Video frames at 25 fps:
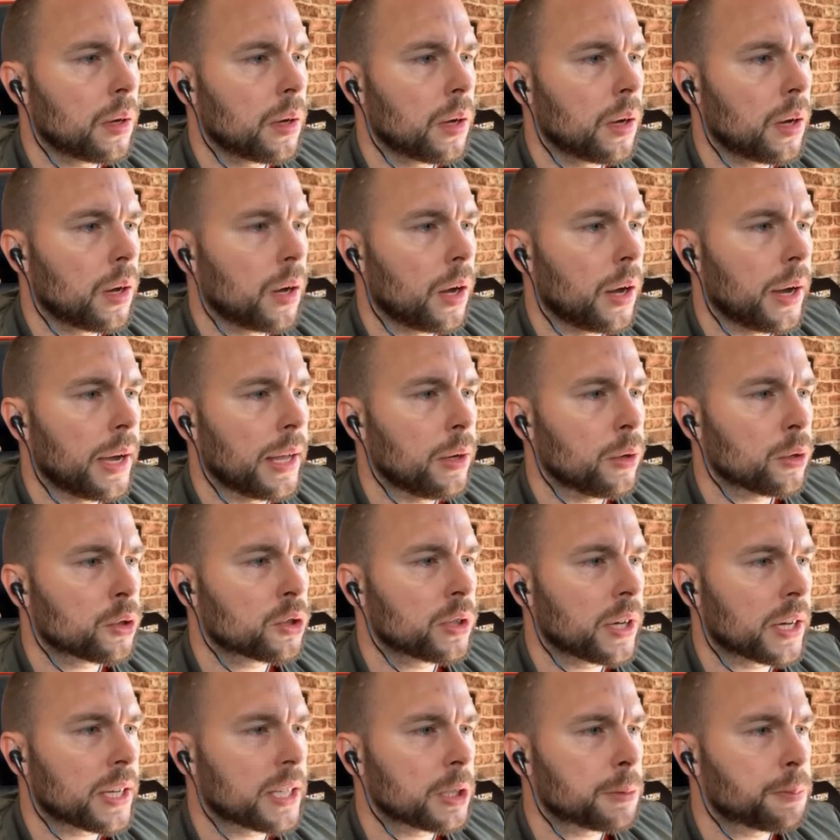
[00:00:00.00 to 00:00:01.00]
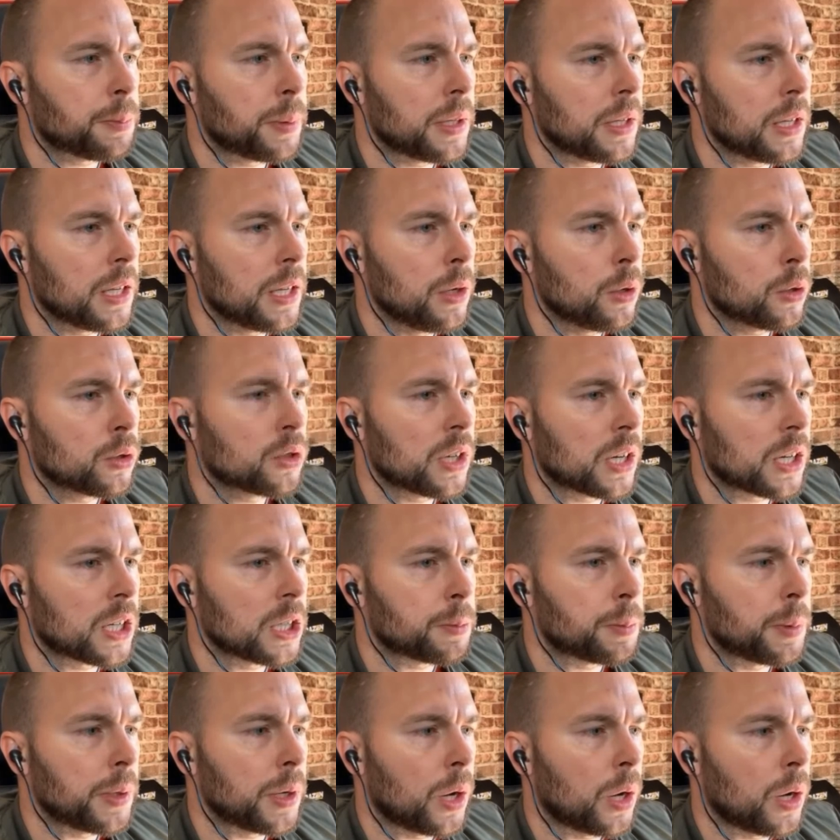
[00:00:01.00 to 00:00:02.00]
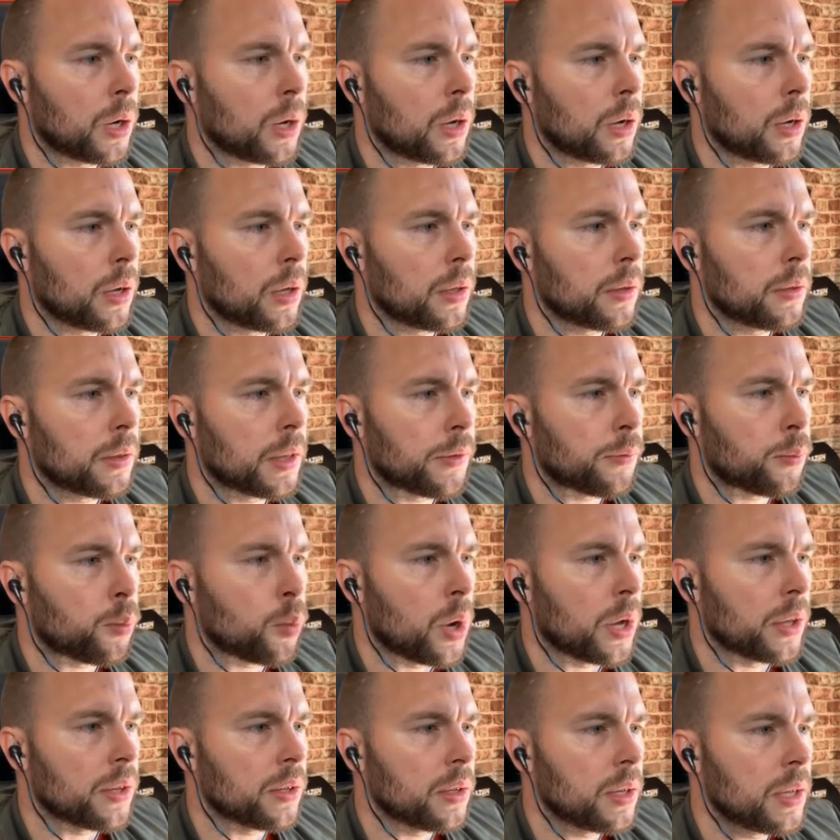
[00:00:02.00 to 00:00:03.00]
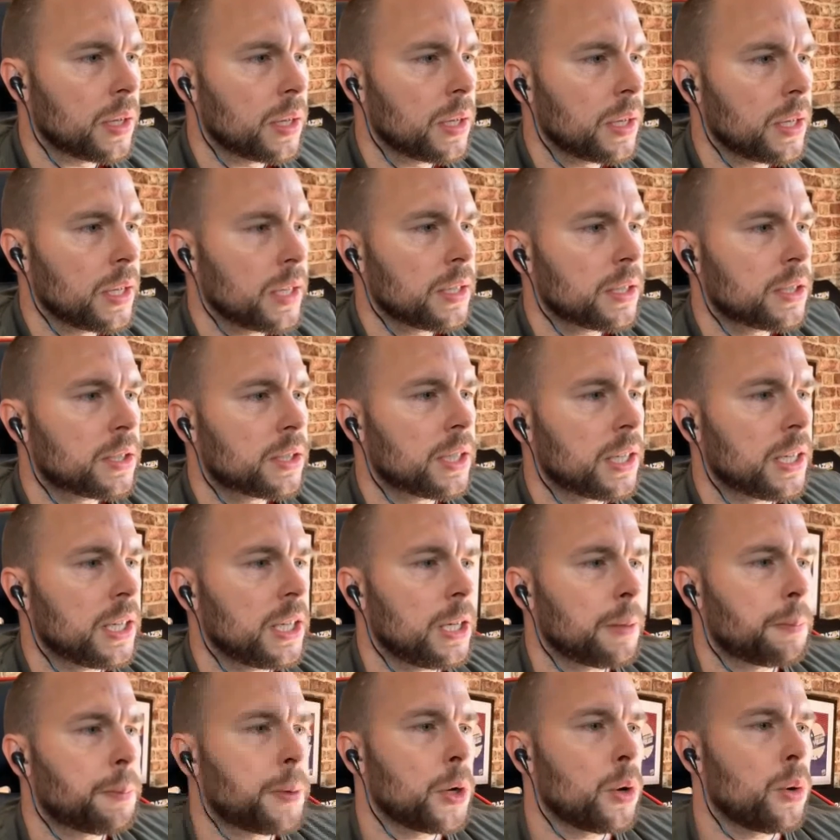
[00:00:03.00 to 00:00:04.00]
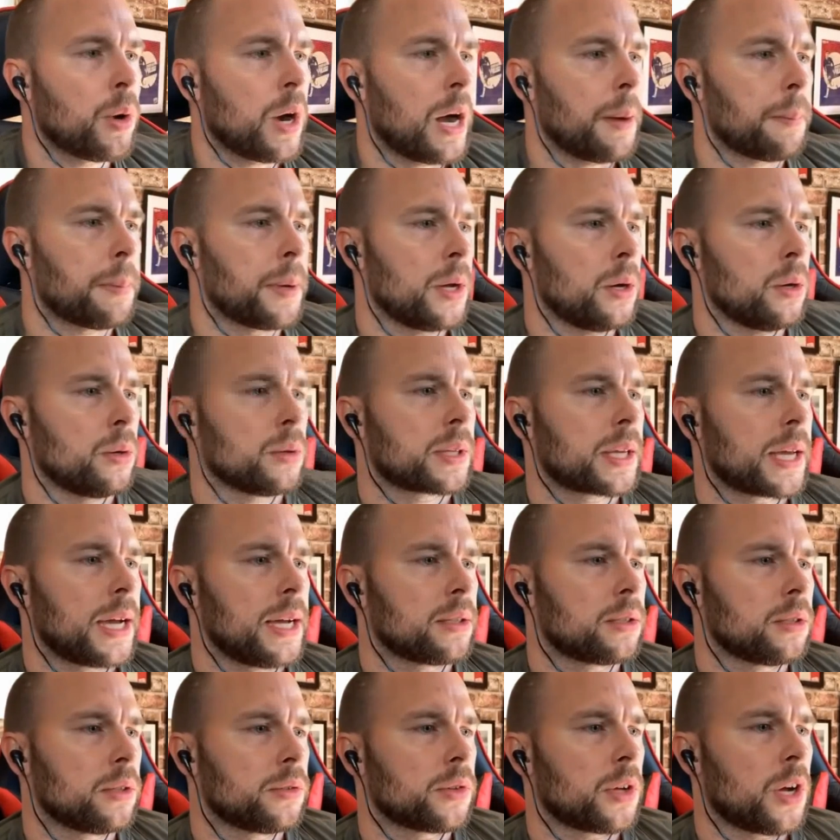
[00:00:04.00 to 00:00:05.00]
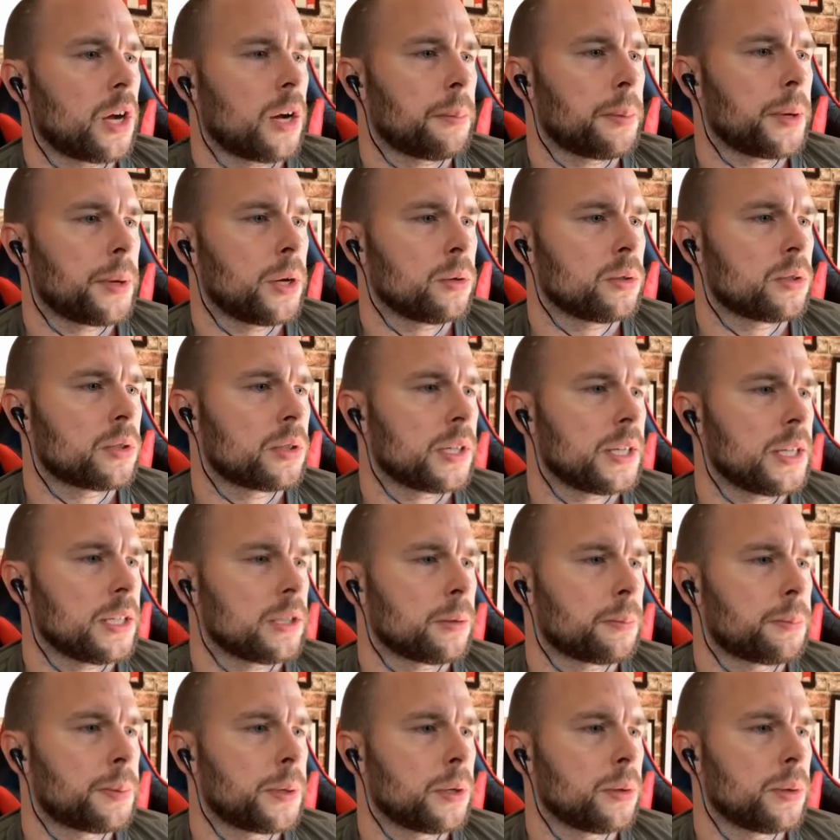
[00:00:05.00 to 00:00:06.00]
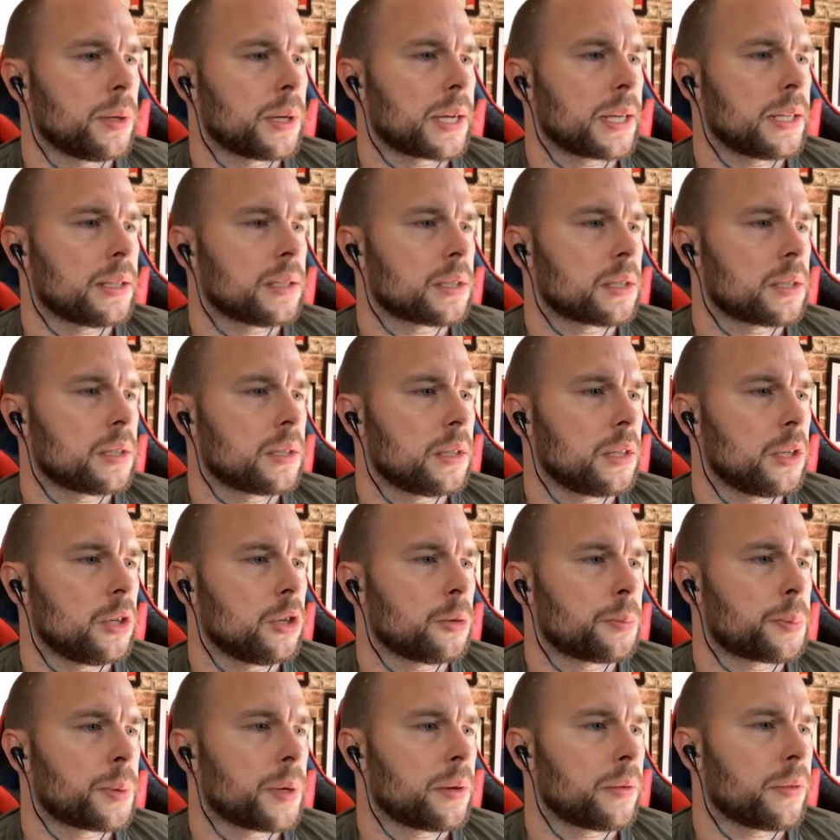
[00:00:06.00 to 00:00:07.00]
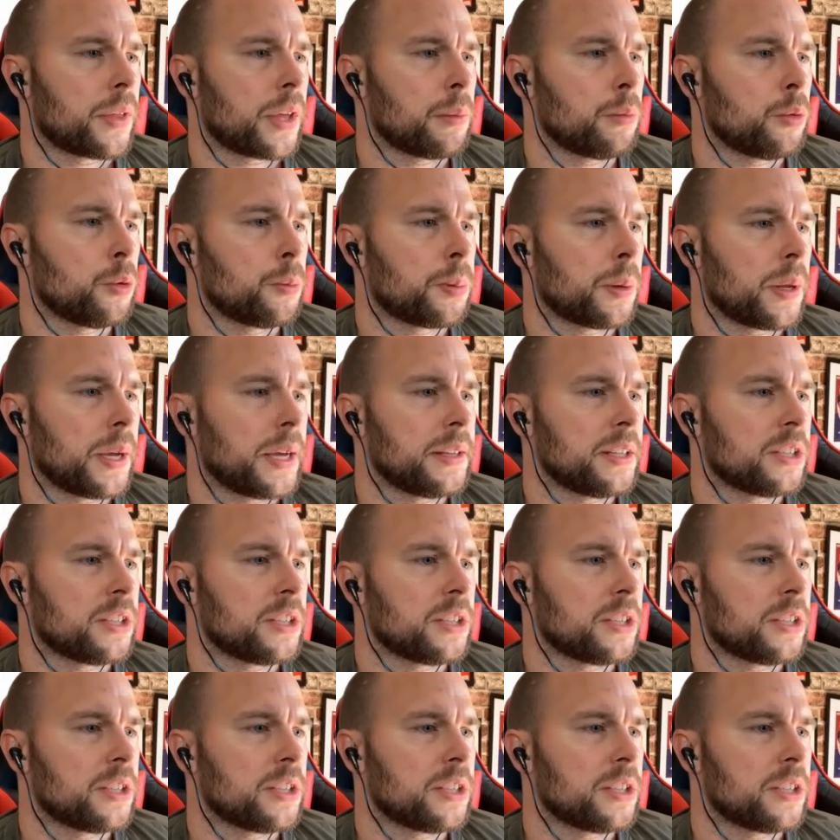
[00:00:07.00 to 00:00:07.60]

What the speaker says: looks like it's been. They've won. City appeal upheld. Kazza upheld City's appeal against the European. They will play in the